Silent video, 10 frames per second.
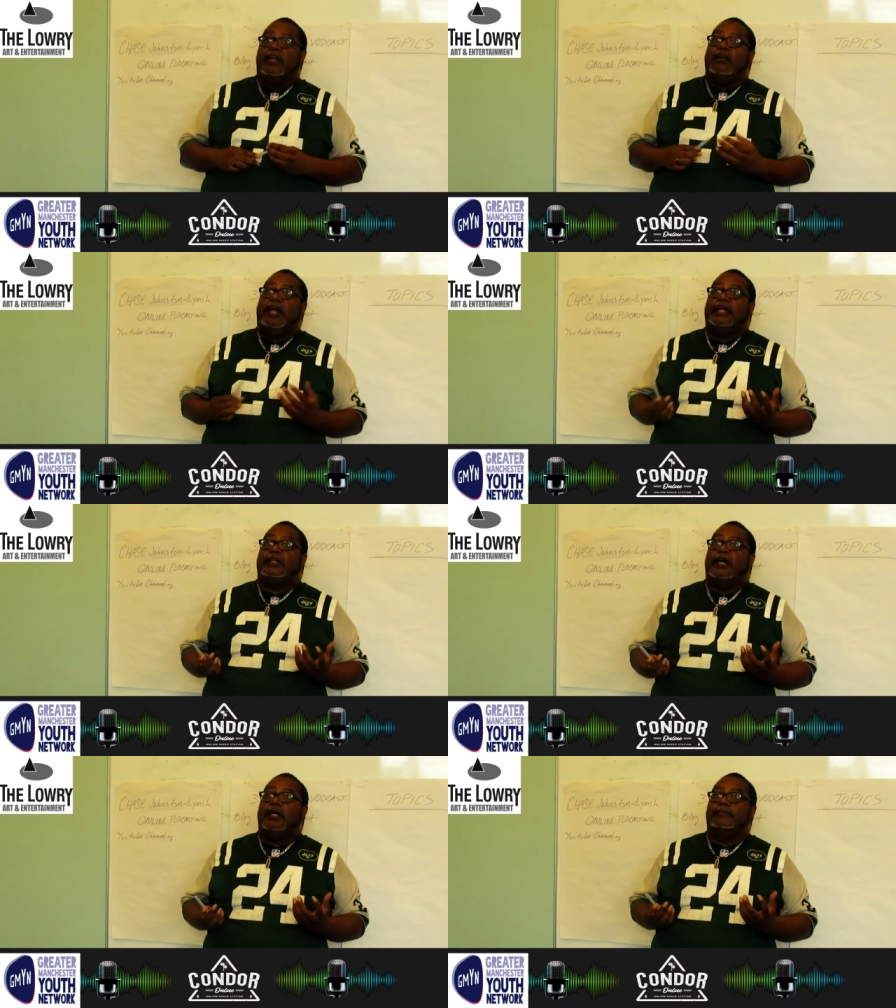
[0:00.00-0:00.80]
they're like
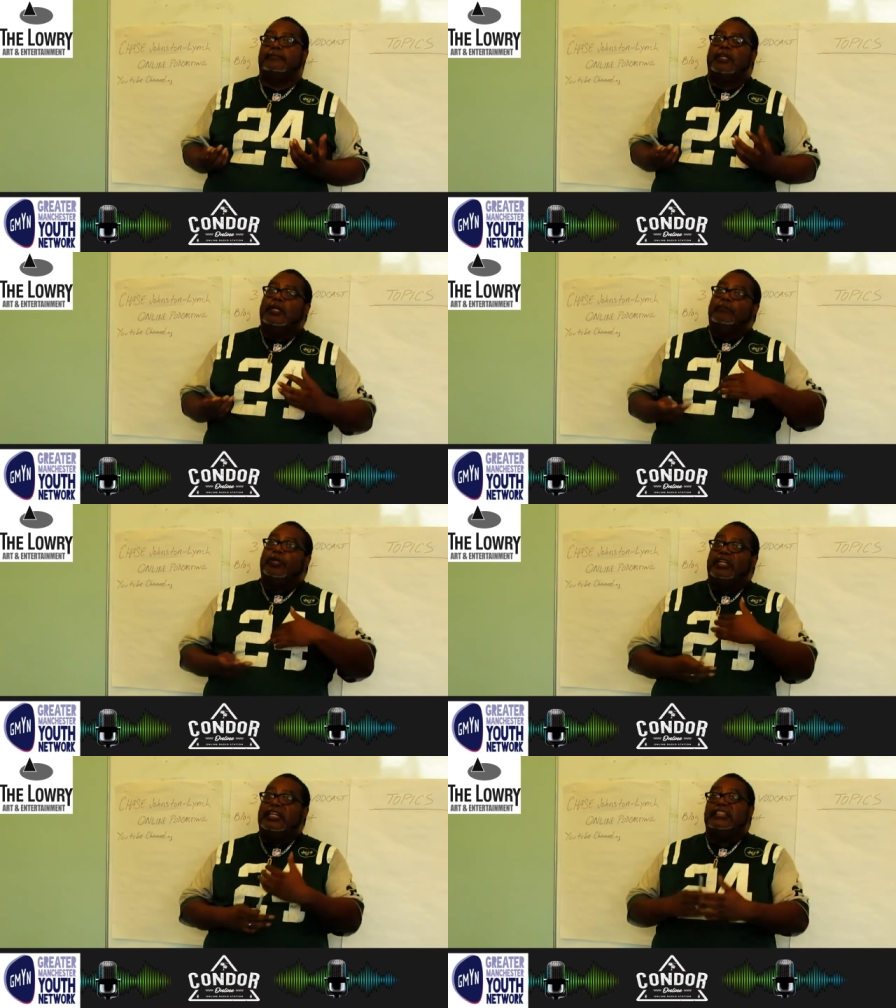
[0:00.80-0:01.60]
um,
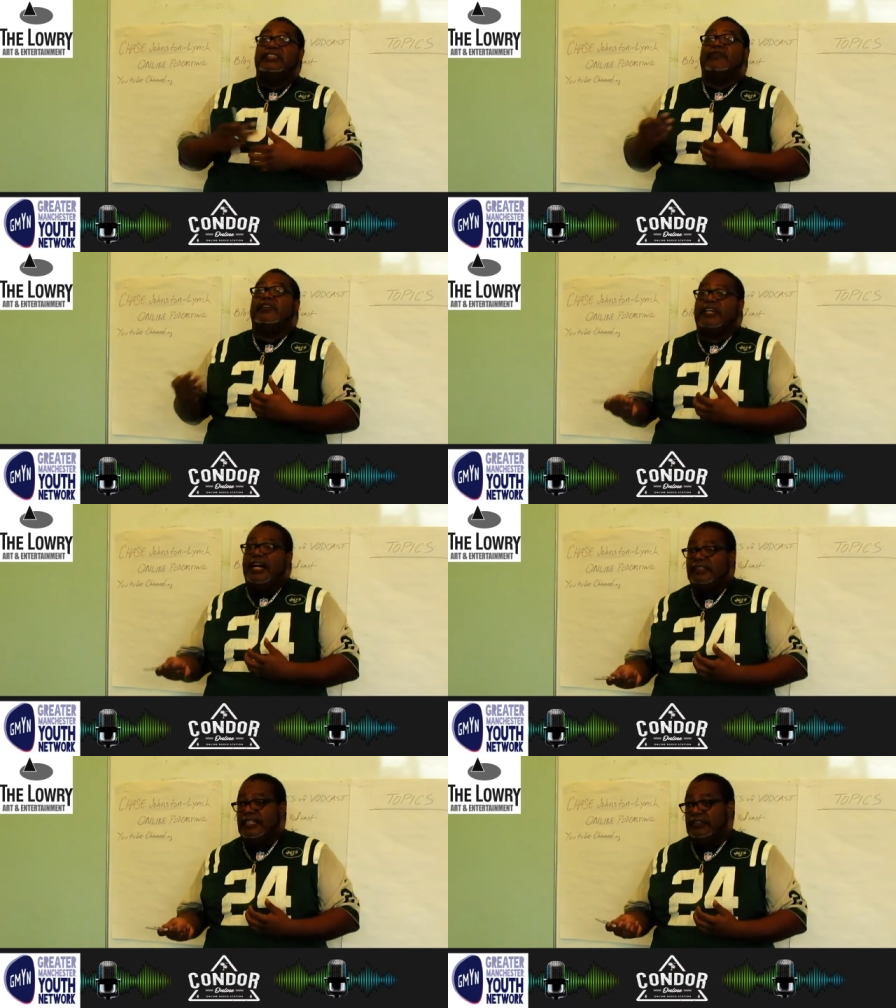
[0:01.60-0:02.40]
bullying in different
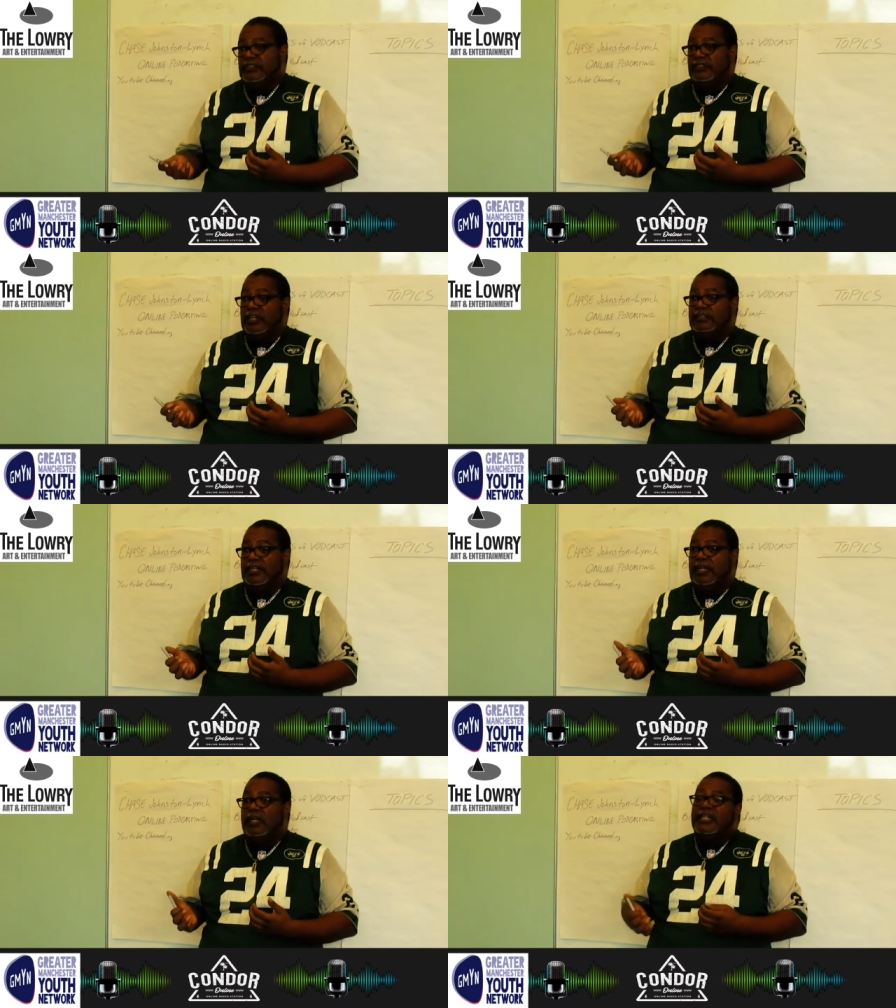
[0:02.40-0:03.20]
contexts, aren't
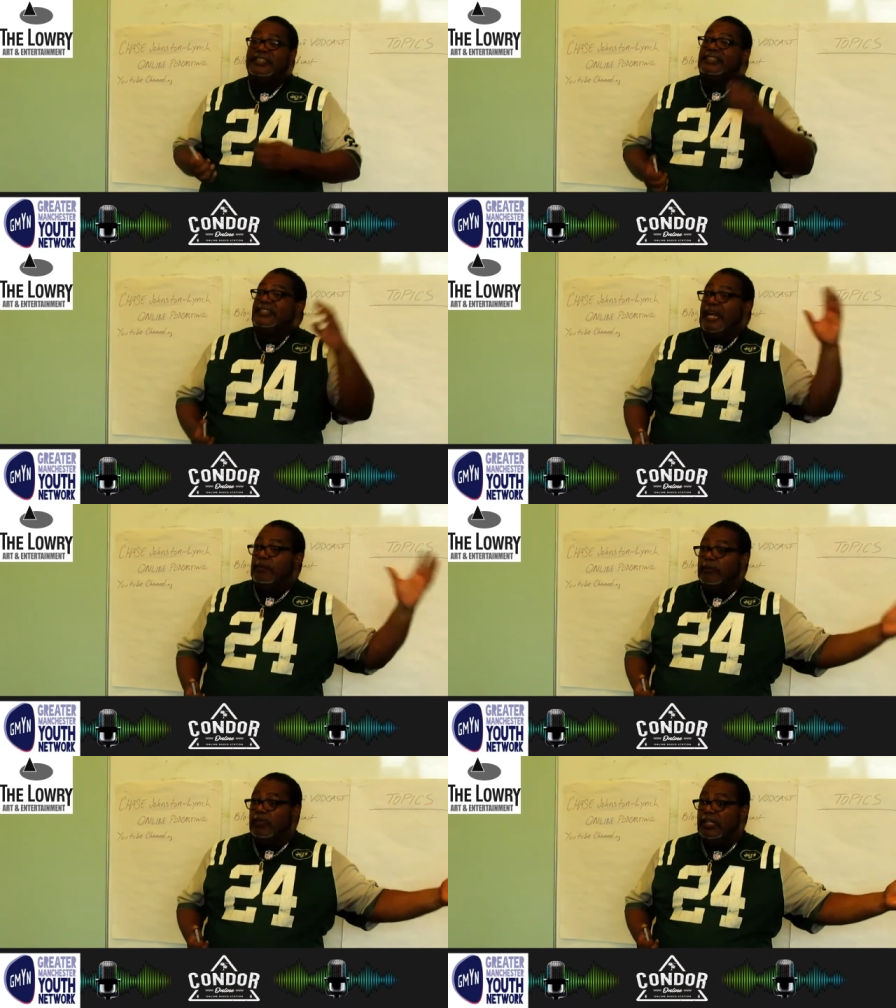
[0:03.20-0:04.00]
there? There's
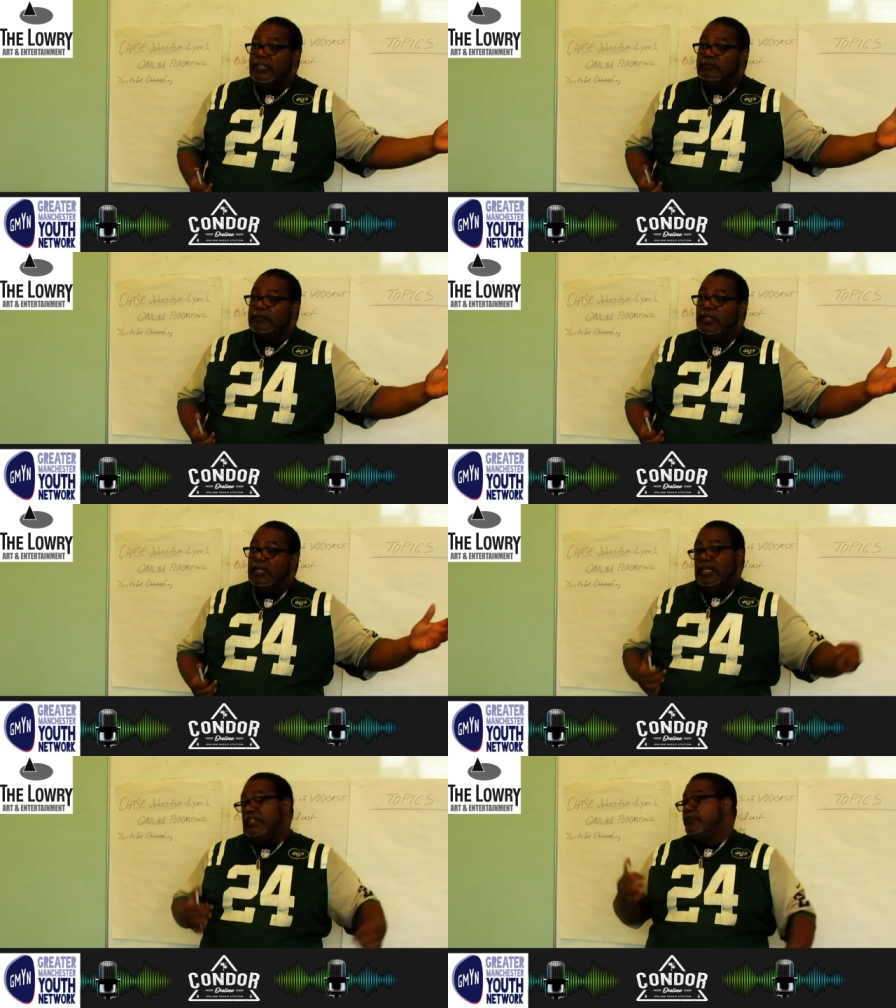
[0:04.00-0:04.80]
cyberbullying,
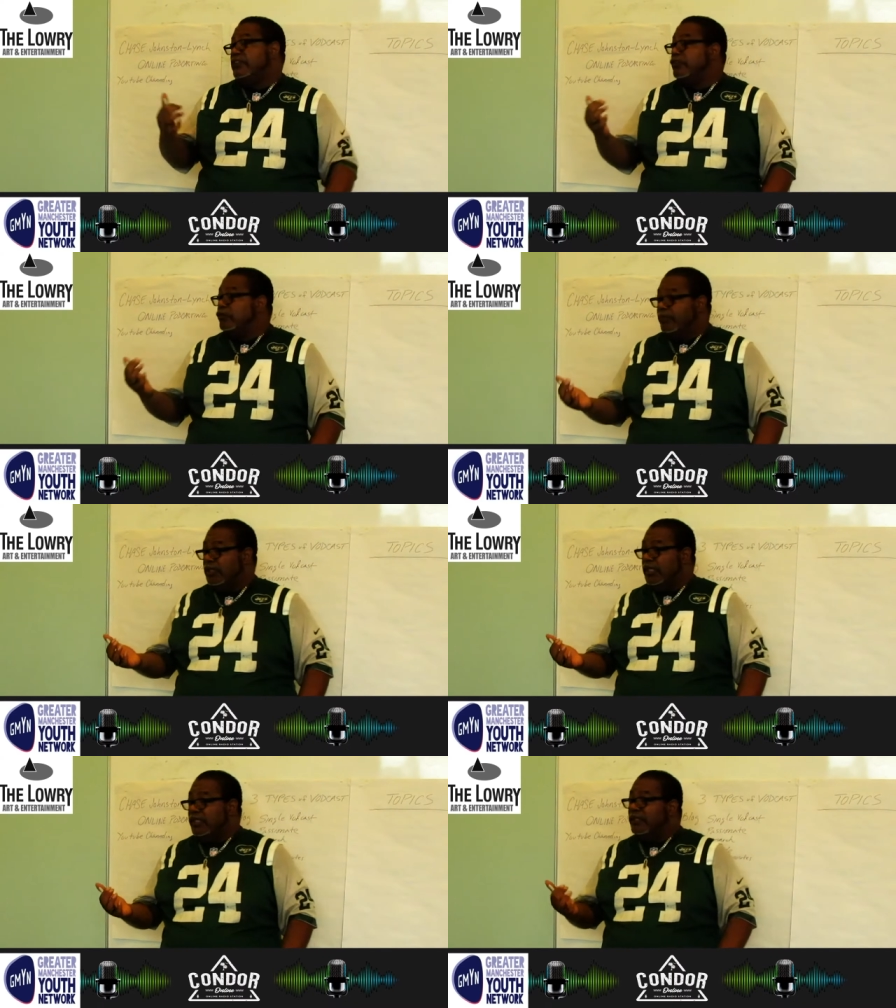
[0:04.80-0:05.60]
there's physical
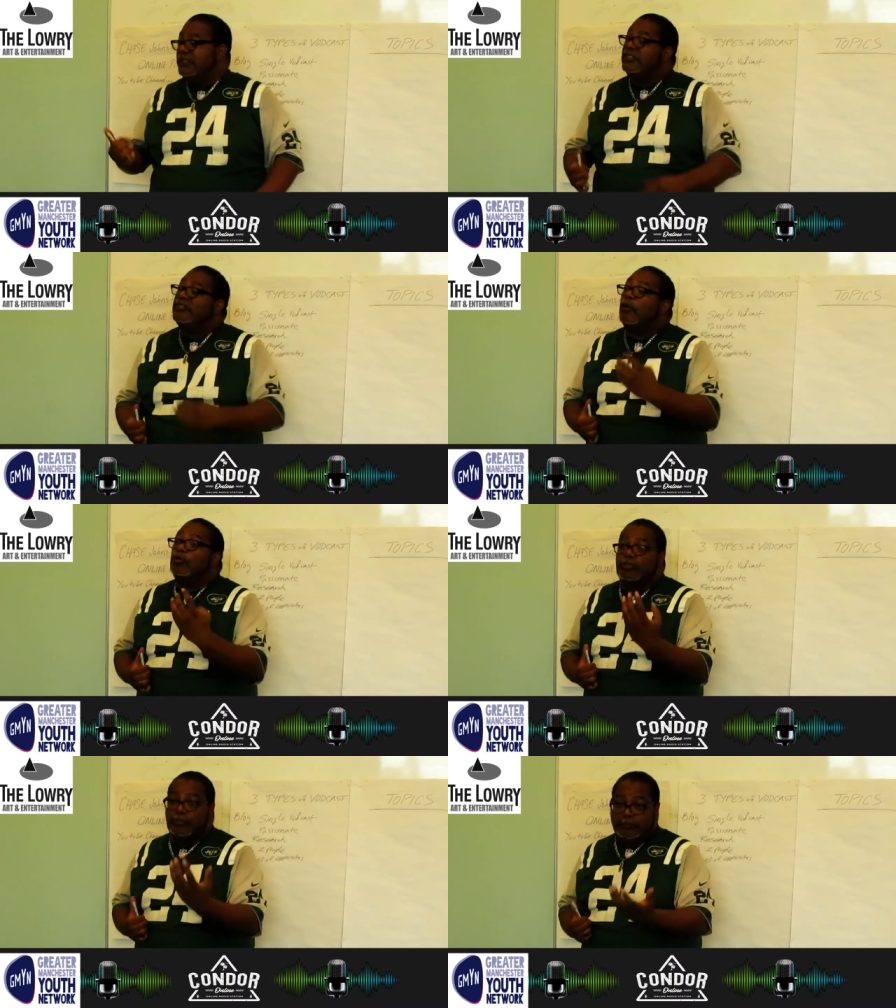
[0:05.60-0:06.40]
bullying, there's
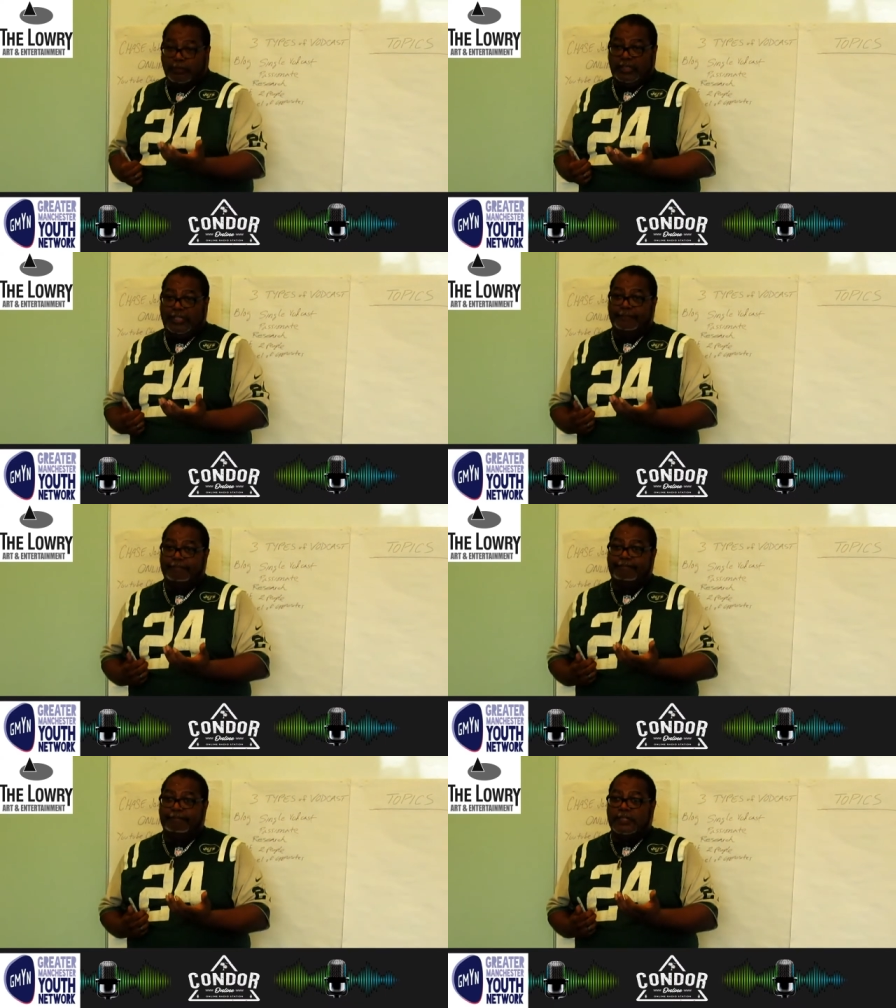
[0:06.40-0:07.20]
emotional bullying.
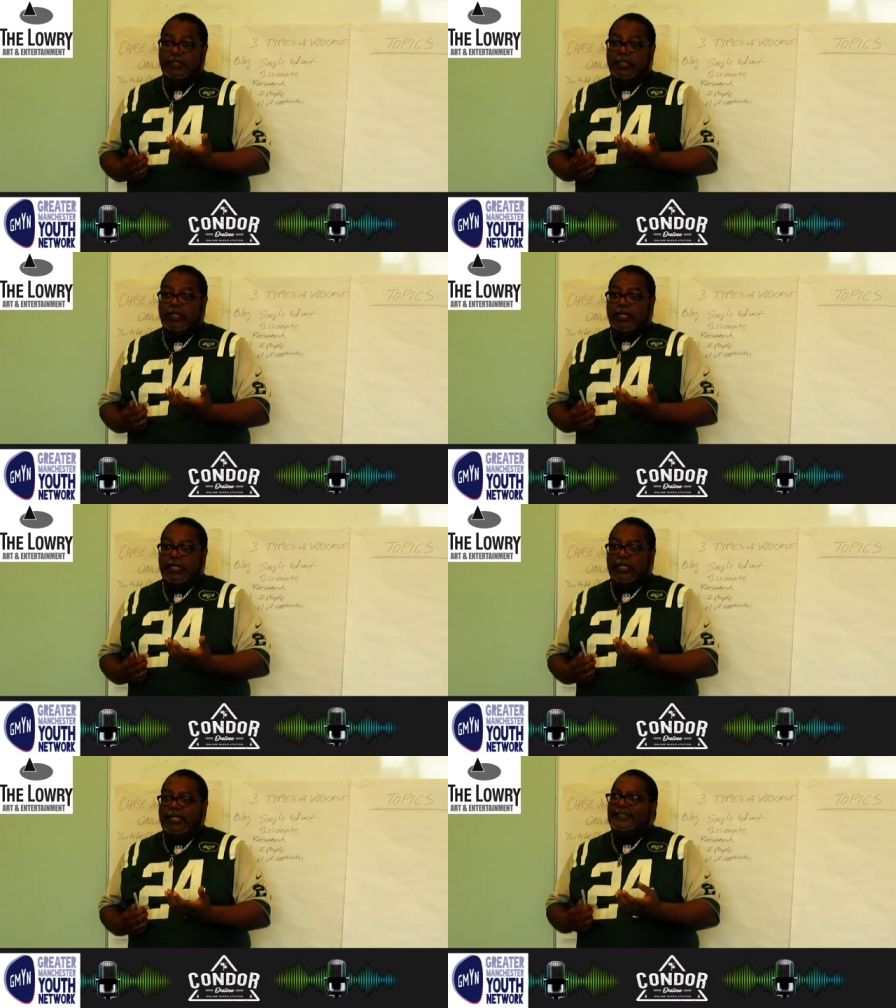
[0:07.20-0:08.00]

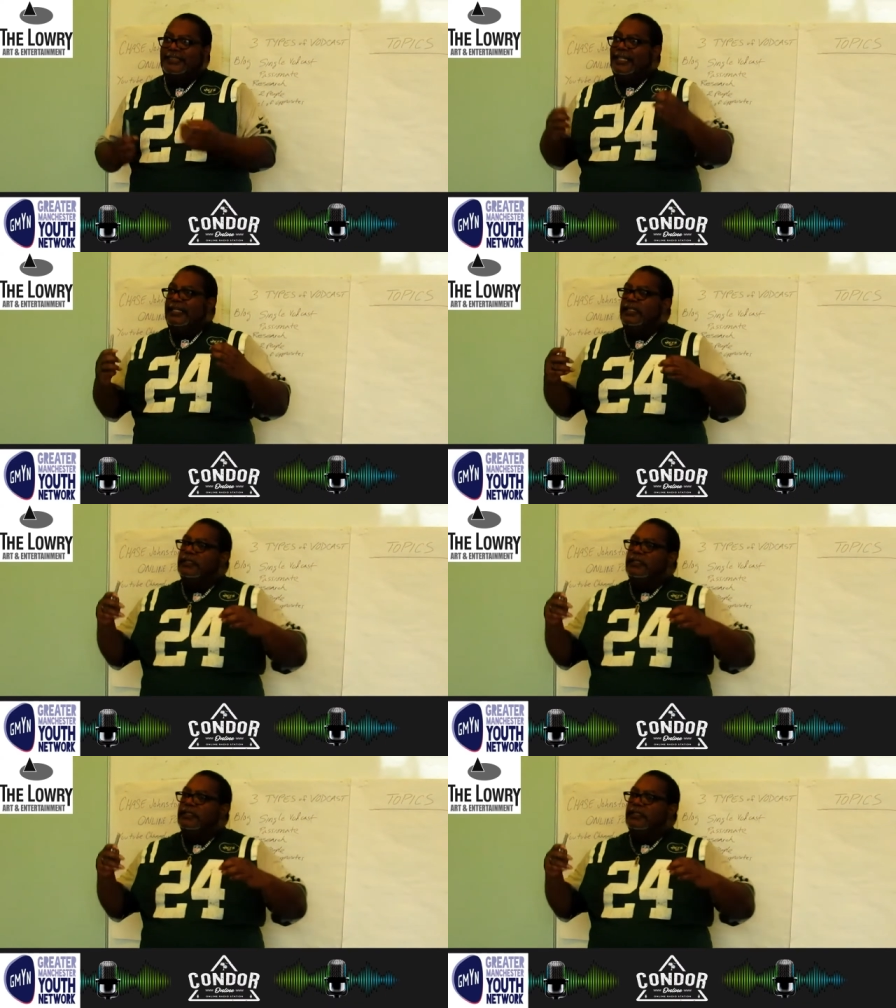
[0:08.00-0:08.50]
See,